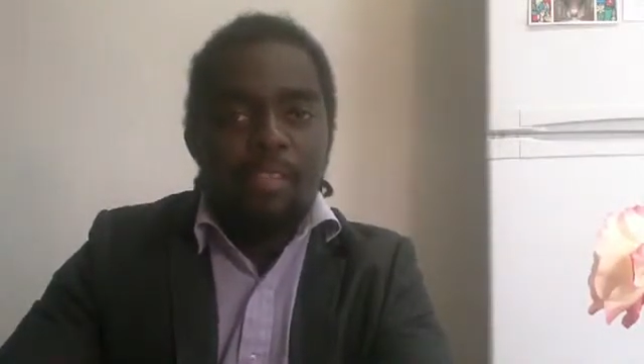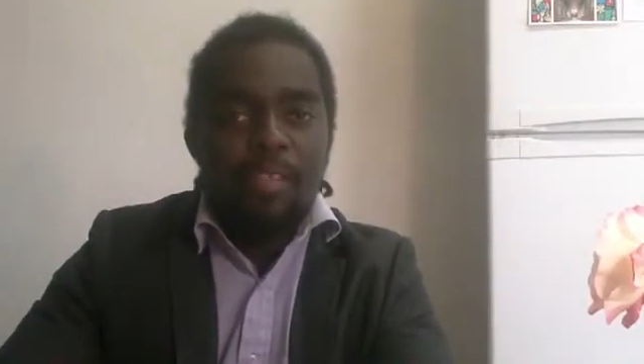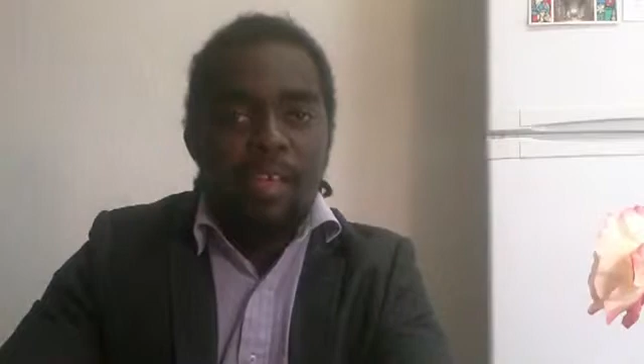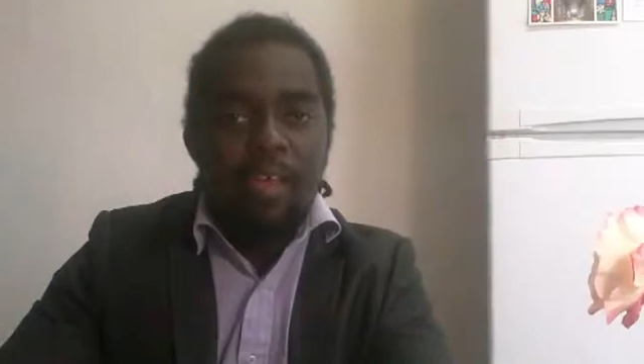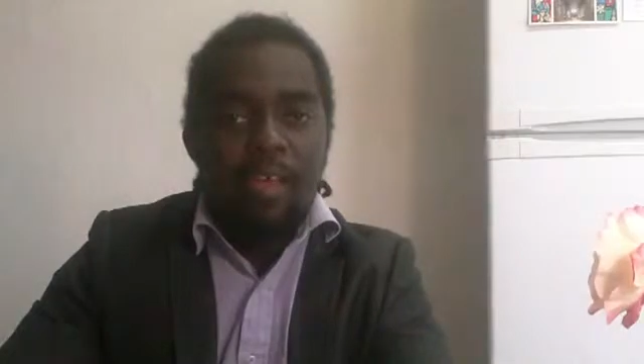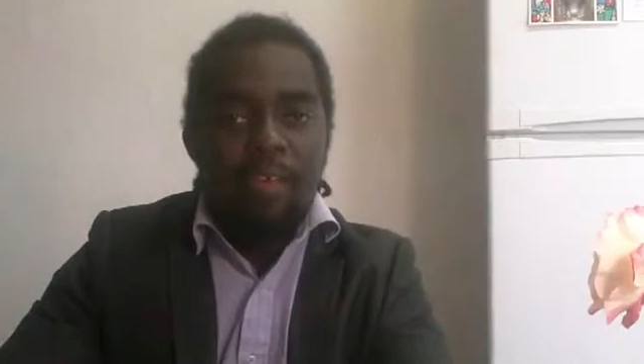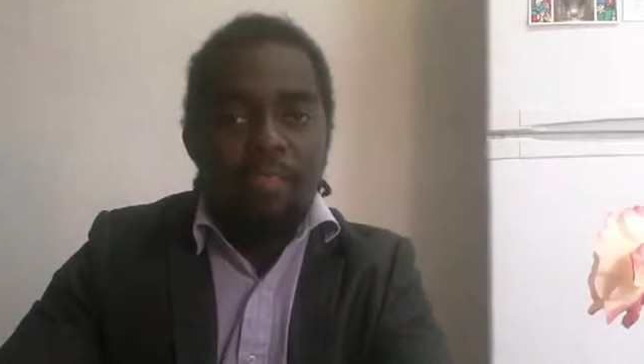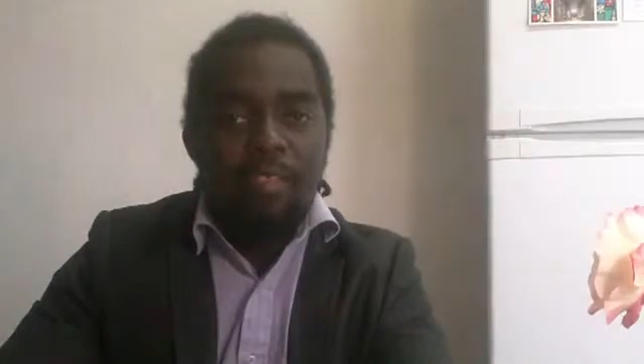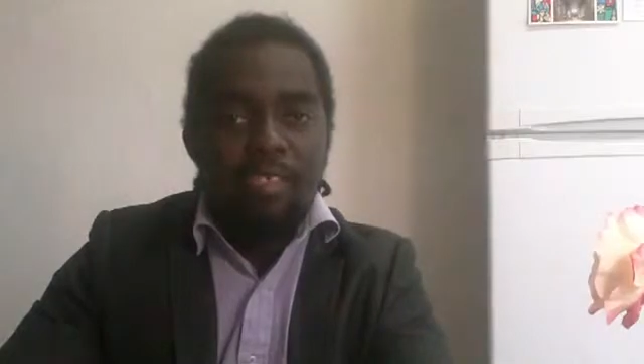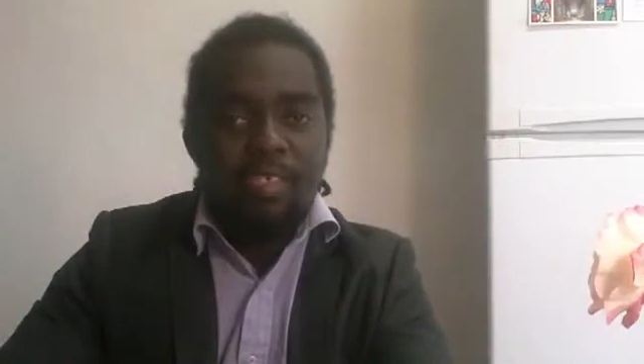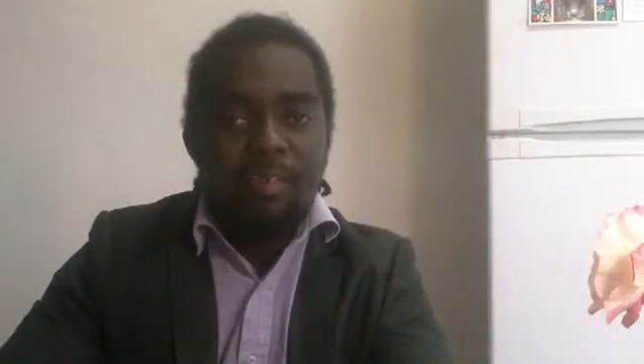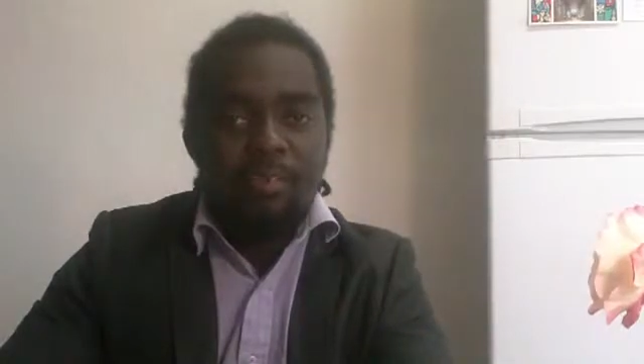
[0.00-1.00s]
They have the
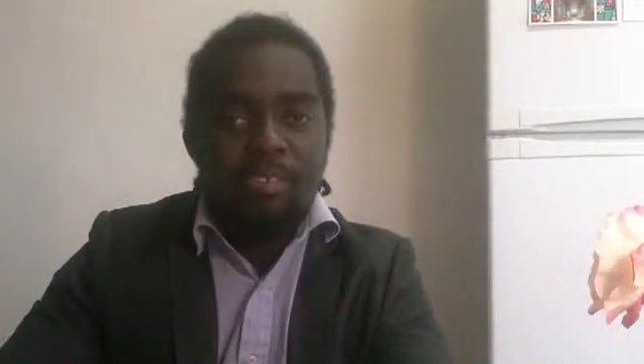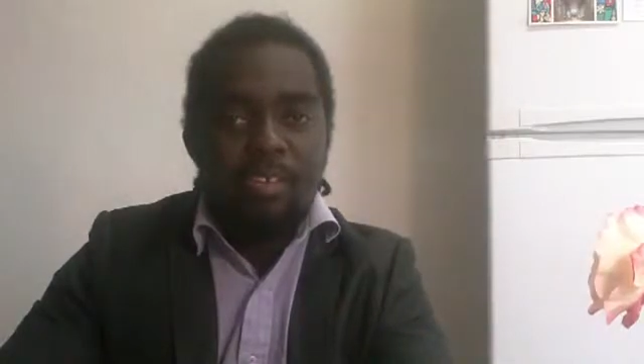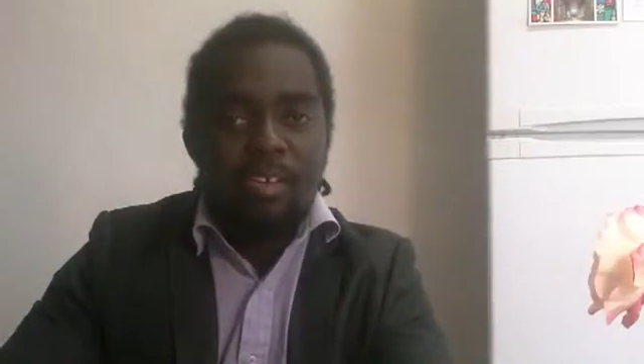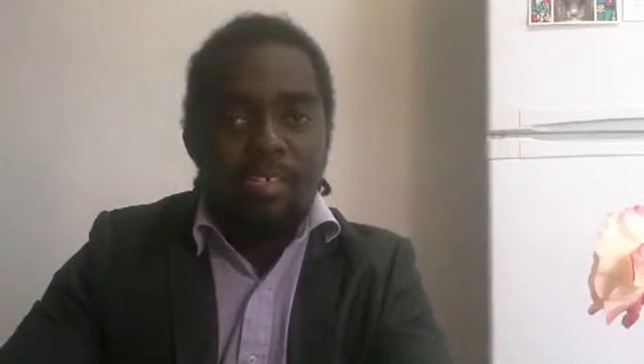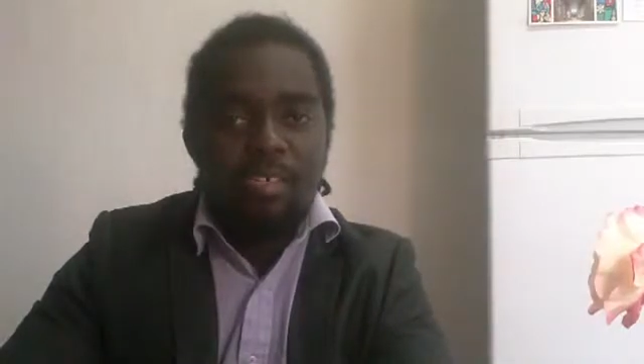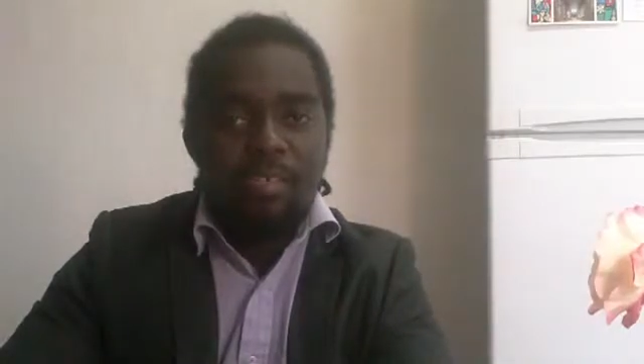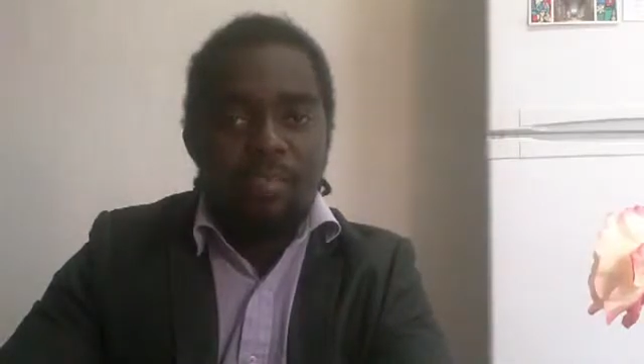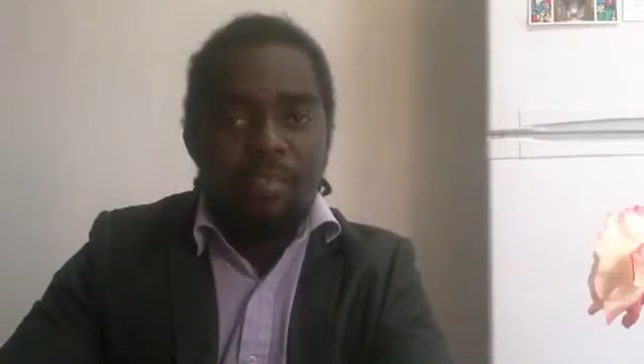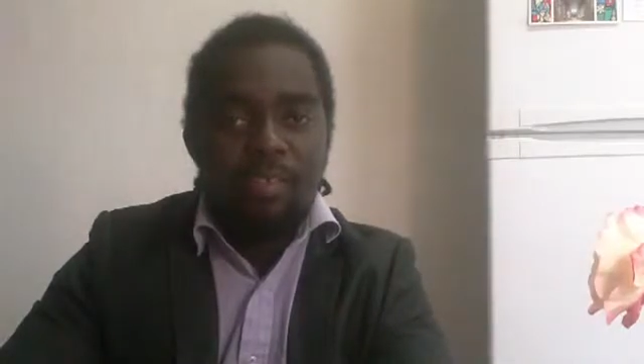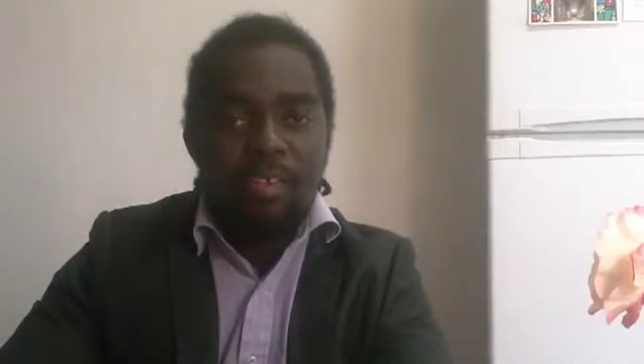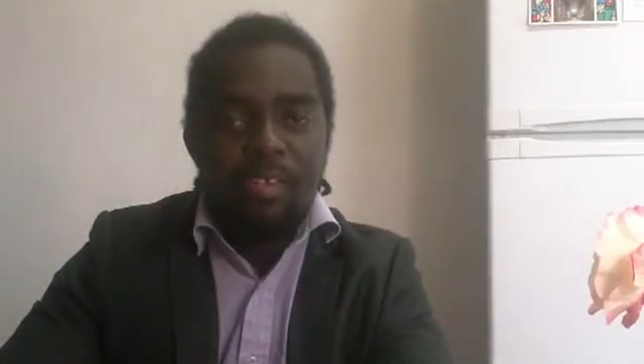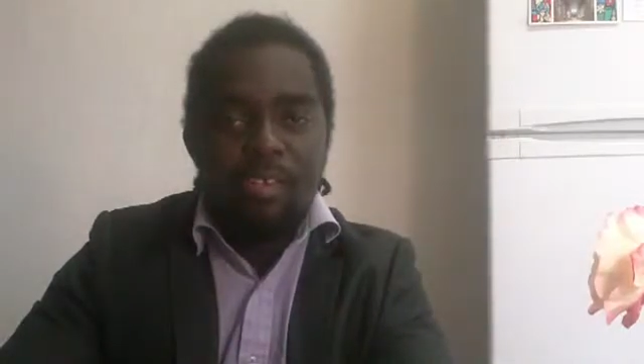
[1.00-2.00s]
same charge, or
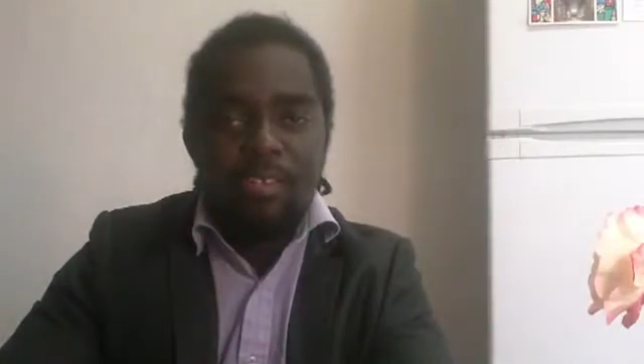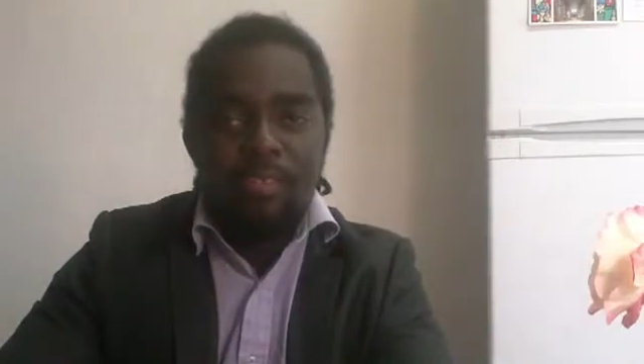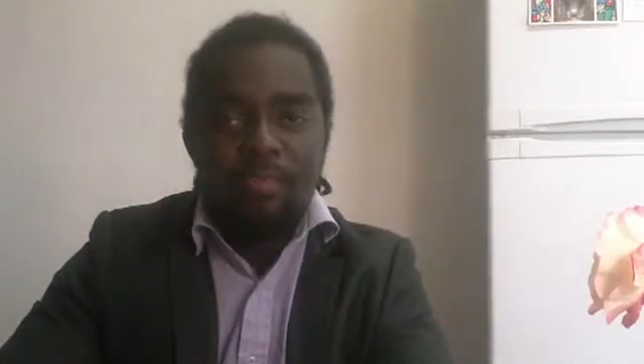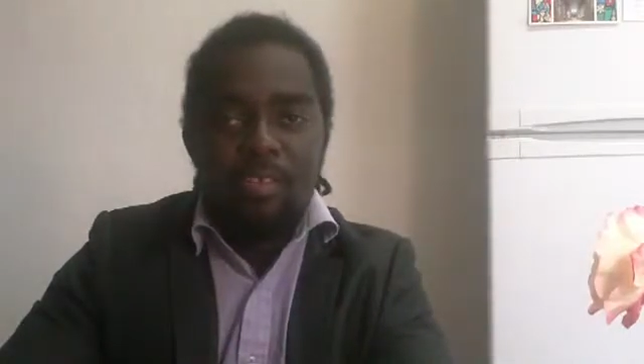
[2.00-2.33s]
negative